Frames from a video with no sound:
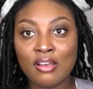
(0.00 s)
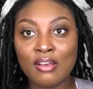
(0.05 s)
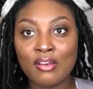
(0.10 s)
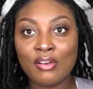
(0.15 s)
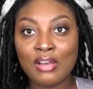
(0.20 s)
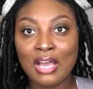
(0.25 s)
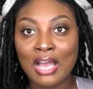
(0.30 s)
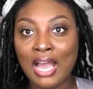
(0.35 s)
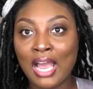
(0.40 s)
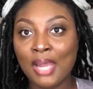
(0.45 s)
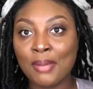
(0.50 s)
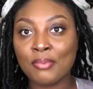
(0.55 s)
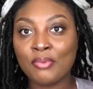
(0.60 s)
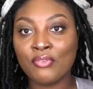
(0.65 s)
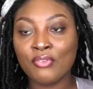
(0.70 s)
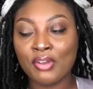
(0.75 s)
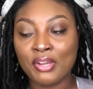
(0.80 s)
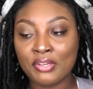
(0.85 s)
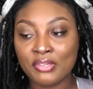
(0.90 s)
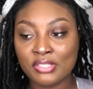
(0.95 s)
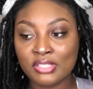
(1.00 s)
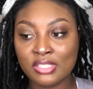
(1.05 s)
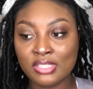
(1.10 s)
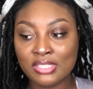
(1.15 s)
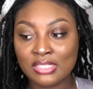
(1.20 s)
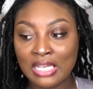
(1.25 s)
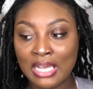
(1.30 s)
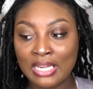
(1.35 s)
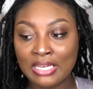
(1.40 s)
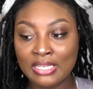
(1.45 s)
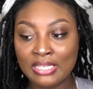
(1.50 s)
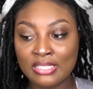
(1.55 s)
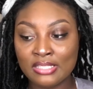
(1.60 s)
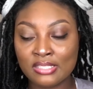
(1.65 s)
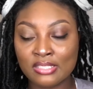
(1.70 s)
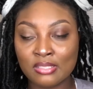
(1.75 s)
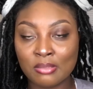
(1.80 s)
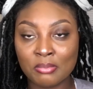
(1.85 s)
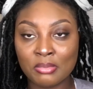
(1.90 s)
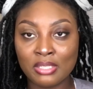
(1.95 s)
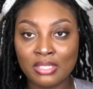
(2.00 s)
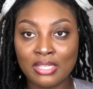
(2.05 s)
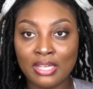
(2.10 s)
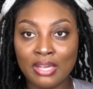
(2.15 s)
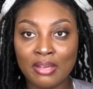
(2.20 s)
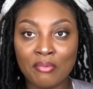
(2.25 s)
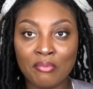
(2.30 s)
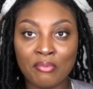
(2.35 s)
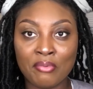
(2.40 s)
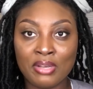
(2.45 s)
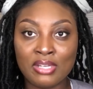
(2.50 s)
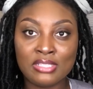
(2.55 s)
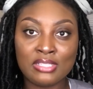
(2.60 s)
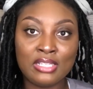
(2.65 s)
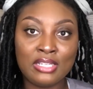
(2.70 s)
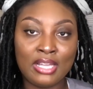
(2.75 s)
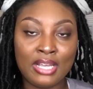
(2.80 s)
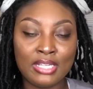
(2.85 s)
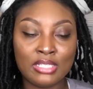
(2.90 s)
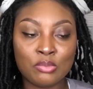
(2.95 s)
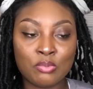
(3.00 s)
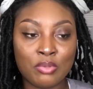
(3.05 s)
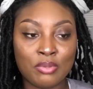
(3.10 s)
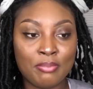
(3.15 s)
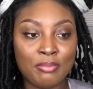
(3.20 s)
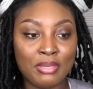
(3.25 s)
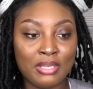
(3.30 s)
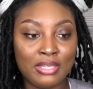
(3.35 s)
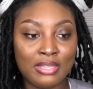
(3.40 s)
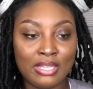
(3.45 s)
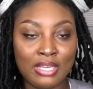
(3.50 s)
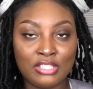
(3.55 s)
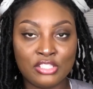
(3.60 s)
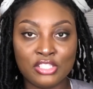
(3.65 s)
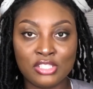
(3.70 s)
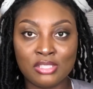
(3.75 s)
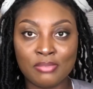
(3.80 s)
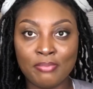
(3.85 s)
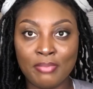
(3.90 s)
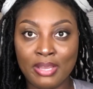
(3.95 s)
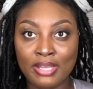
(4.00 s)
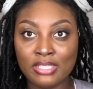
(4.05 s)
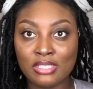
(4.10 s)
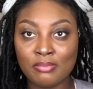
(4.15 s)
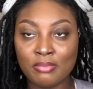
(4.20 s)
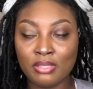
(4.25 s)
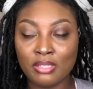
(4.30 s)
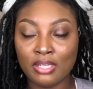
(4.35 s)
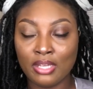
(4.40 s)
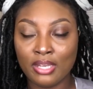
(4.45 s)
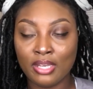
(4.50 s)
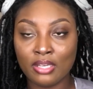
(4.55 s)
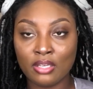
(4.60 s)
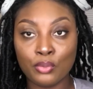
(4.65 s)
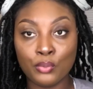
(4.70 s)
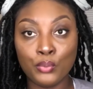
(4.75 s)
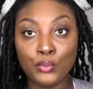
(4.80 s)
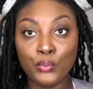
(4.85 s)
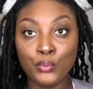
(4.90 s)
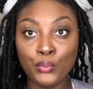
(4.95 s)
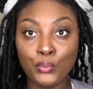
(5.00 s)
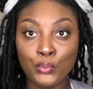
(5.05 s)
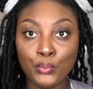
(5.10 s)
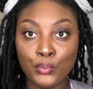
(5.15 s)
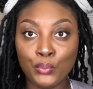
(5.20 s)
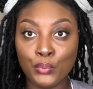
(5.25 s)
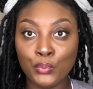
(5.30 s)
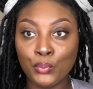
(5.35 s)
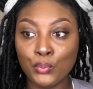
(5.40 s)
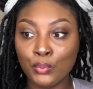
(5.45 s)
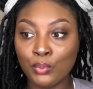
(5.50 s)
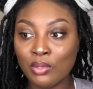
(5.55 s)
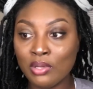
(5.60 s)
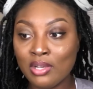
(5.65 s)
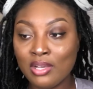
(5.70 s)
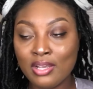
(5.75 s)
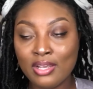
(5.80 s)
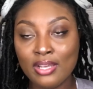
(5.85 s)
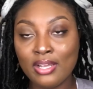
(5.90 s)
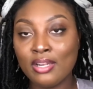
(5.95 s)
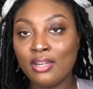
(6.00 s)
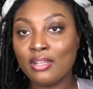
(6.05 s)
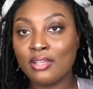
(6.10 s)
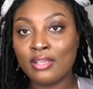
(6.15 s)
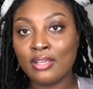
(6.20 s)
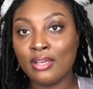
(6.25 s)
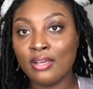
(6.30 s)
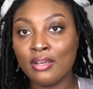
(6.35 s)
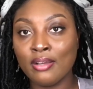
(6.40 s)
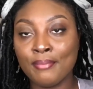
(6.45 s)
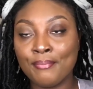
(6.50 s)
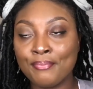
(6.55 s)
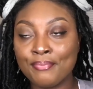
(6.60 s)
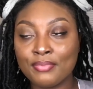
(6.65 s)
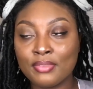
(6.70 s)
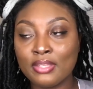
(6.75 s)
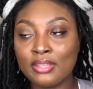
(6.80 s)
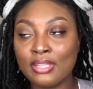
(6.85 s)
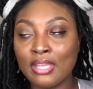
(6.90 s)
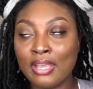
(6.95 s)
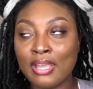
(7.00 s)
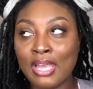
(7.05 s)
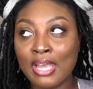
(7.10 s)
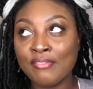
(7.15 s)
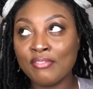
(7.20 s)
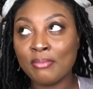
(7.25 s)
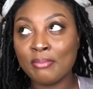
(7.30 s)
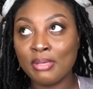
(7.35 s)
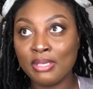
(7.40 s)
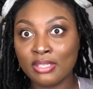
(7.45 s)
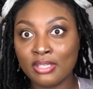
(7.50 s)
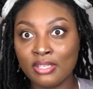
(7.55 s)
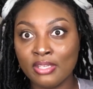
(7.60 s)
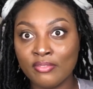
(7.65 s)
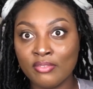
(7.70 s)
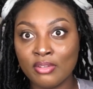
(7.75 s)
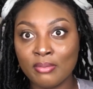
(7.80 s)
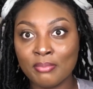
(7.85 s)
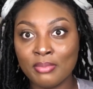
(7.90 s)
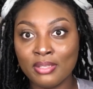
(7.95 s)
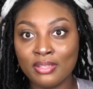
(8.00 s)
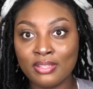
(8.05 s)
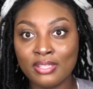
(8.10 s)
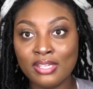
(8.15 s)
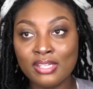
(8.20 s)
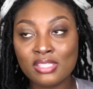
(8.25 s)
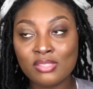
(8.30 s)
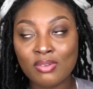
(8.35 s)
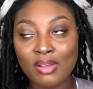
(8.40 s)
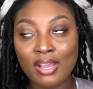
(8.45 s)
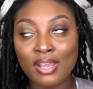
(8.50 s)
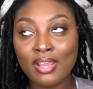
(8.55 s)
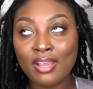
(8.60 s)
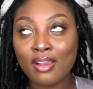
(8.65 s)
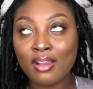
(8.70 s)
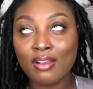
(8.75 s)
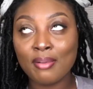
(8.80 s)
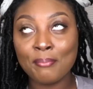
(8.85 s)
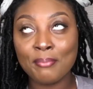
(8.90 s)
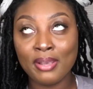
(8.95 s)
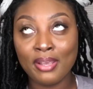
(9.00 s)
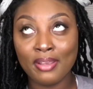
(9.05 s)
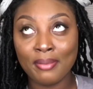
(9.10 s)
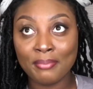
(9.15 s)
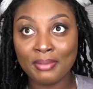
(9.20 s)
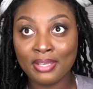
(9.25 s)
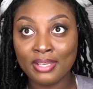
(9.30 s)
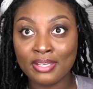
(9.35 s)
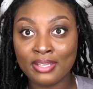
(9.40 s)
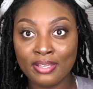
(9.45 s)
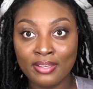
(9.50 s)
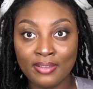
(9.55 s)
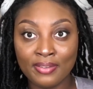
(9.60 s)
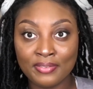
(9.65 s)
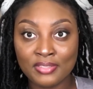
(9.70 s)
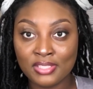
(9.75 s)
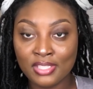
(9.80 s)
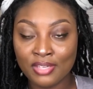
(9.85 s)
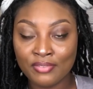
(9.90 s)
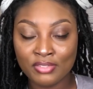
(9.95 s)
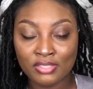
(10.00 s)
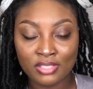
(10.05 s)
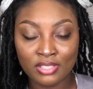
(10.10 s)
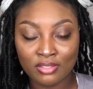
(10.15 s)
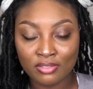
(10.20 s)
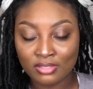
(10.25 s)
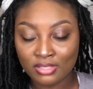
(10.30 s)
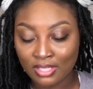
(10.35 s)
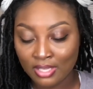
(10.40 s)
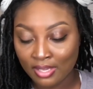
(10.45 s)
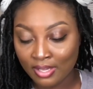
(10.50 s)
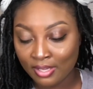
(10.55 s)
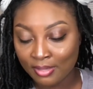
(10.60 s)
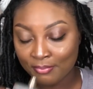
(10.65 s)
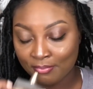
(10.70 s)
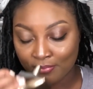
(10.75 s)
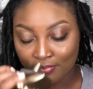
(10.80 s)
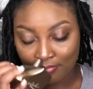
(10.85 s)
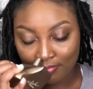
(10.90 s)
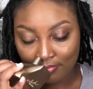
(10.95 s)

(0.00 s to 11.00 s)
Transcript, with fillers: hype fragrances i need something that resonates with me that just makes me like ooh and uh, yeah they haven't been giving but this right here baby it gives every single time